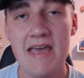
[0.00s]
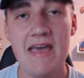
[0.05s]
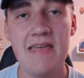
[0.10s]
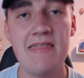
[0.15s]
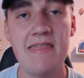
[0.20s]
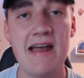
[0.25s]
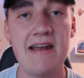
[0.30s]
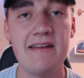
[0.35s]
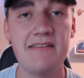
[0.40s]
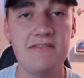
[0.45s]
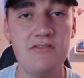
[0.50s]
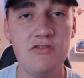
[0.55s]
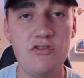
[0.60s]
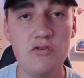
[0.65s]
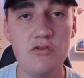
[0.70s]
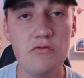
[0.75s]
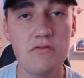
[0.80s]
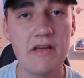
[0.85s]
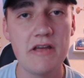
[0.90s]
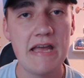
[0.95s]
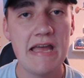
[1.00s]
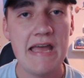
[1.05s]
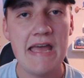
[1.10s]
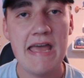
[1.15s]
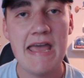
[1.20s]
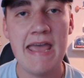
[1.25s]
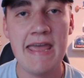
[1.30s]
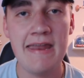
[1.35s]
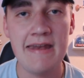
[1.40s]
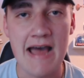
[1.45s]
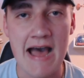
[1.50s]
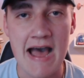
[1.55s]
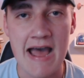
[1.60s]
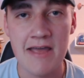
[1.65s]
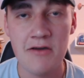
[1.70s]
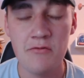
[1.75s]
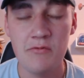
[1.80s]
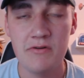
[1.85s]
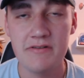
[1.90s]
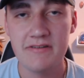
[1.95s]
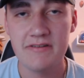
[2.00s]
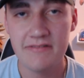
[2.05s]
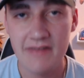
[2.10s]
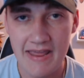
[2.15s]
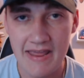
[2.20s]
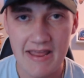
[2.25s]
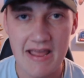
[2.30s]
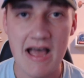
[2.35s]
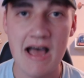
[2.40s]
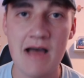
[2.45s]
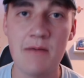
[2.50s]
and that is Duke and Iowa State.